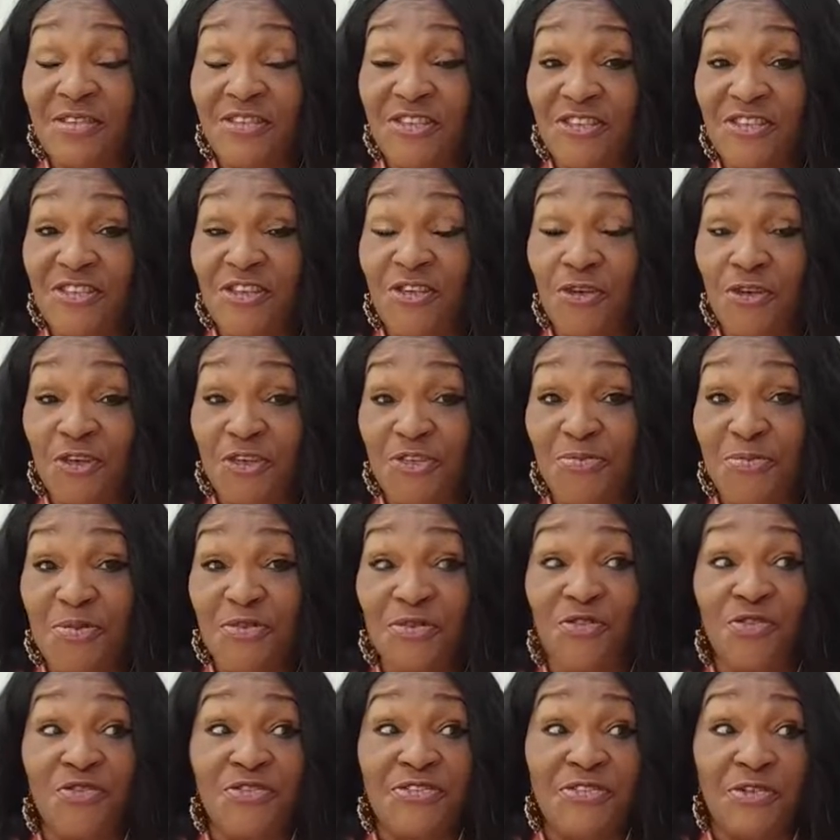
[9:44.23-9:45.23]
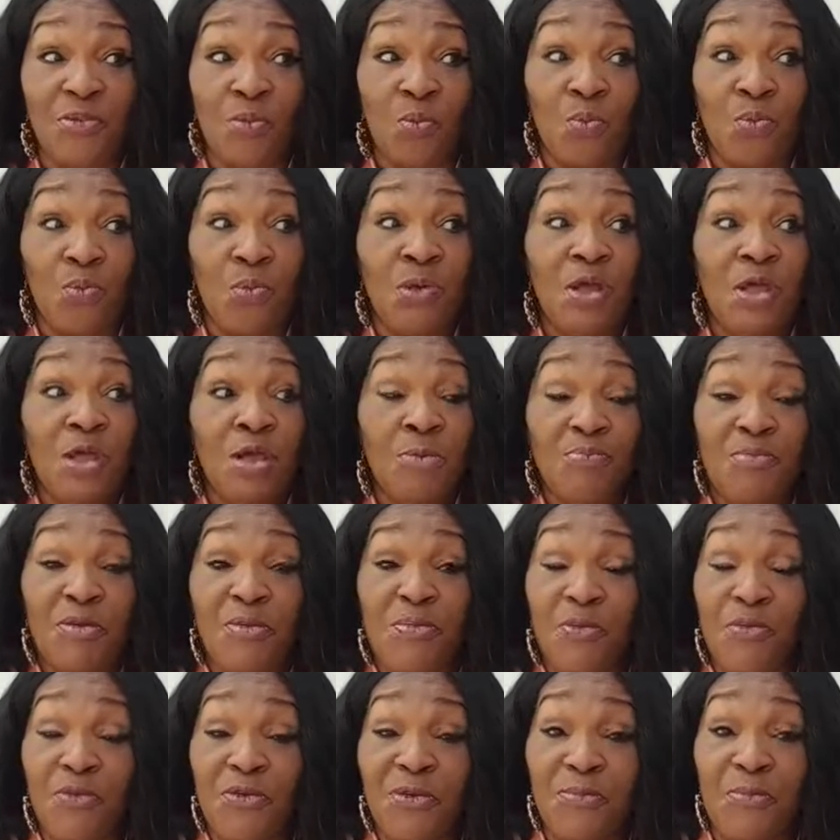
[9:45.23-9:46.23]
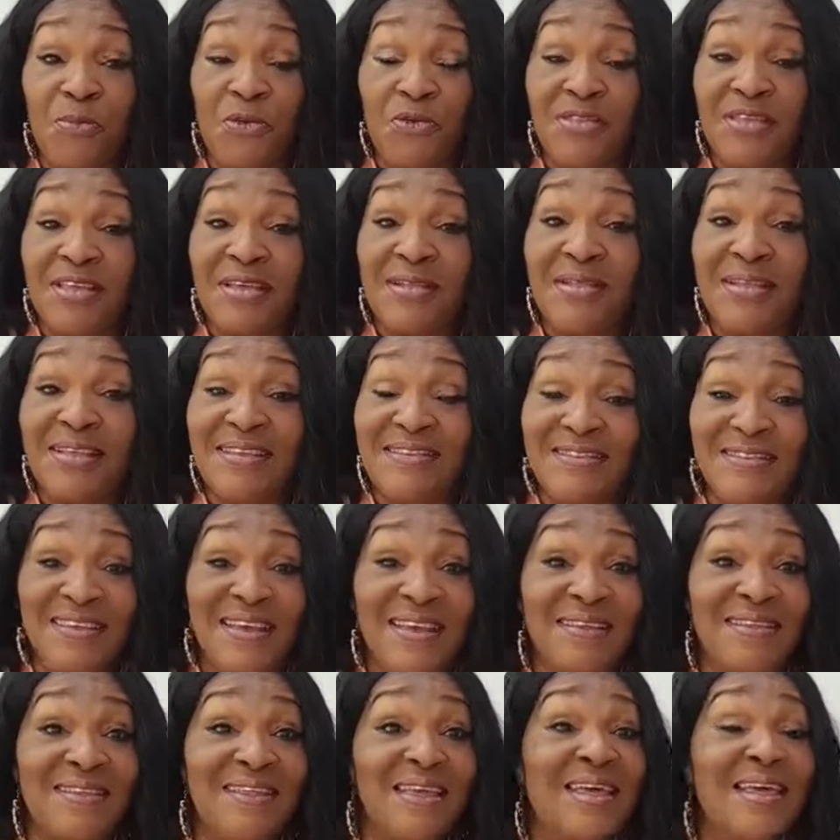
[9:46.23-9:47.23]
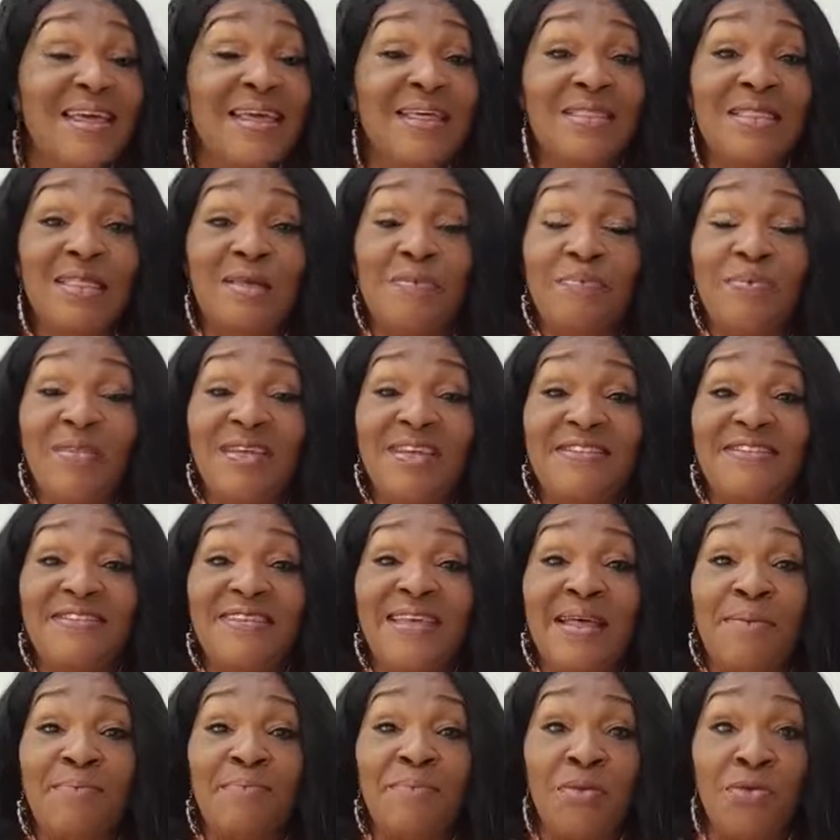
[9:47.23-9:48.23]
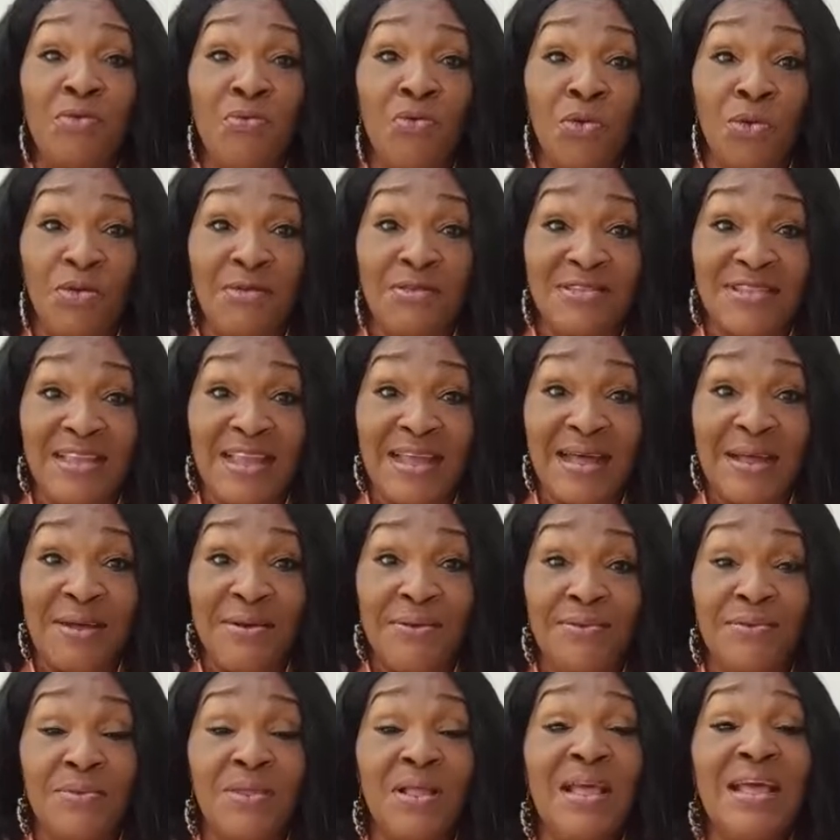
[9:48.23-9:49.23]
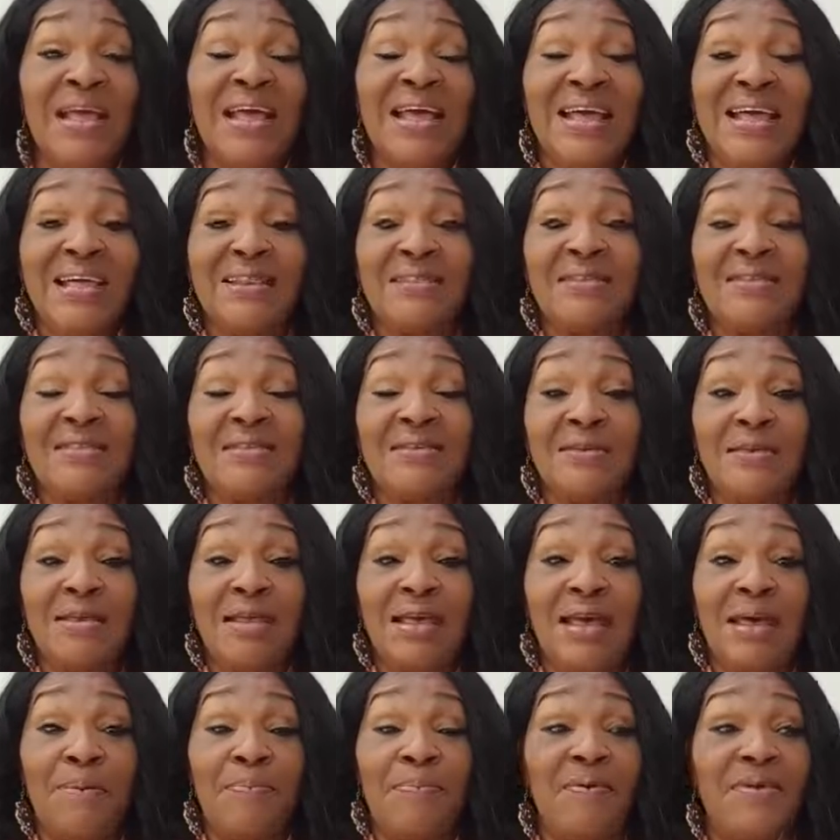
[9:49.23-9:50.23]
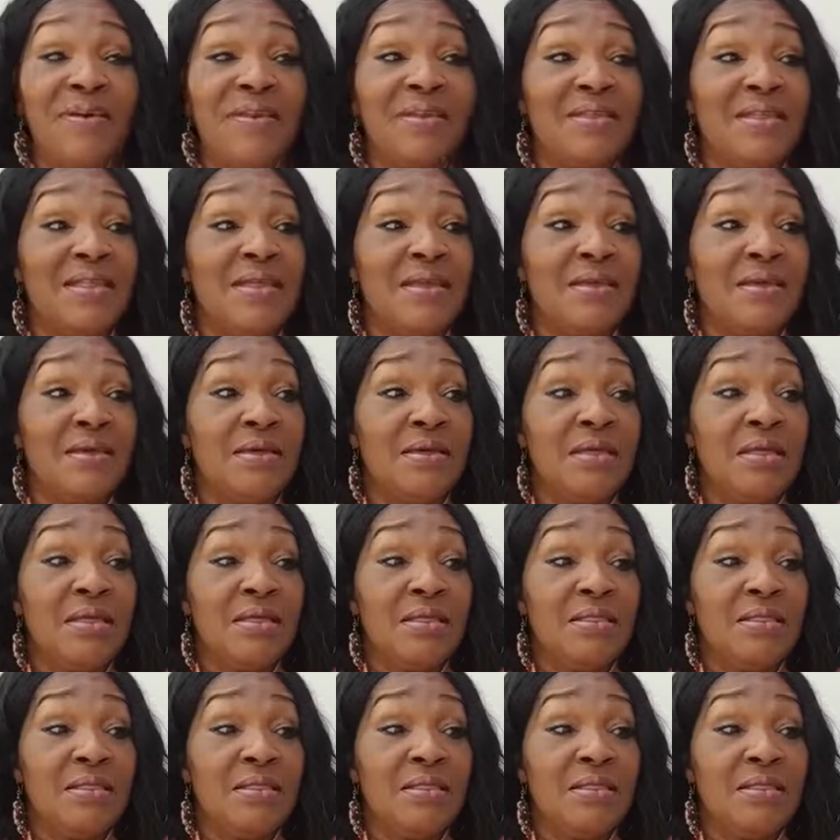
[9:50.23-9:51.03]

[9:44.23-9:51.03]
teaching hospital, some people reportedly said the place had been run down. And apparently,